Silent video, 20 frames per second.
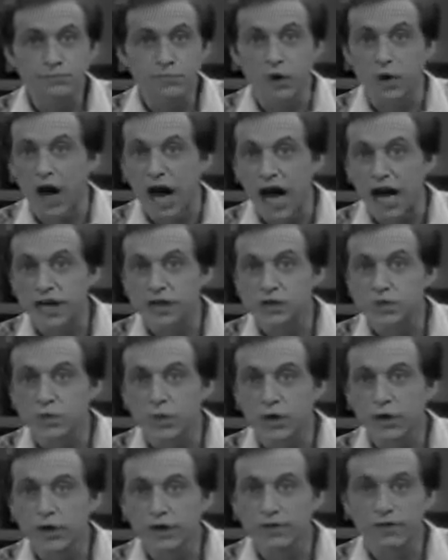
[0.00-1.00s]
your eyes
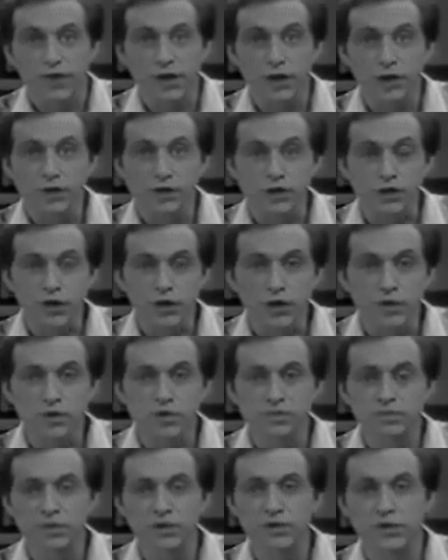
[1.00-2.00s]
work, fingers and
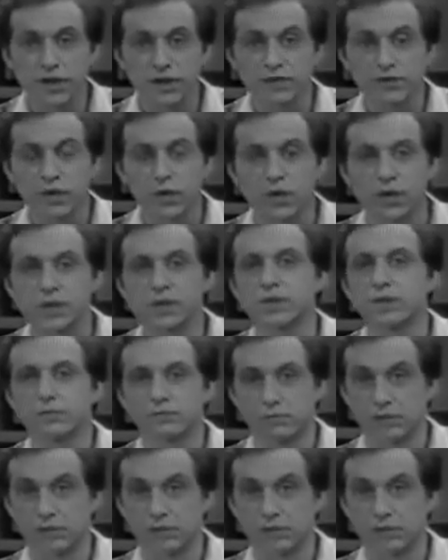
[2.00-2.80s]
toes move, and of course,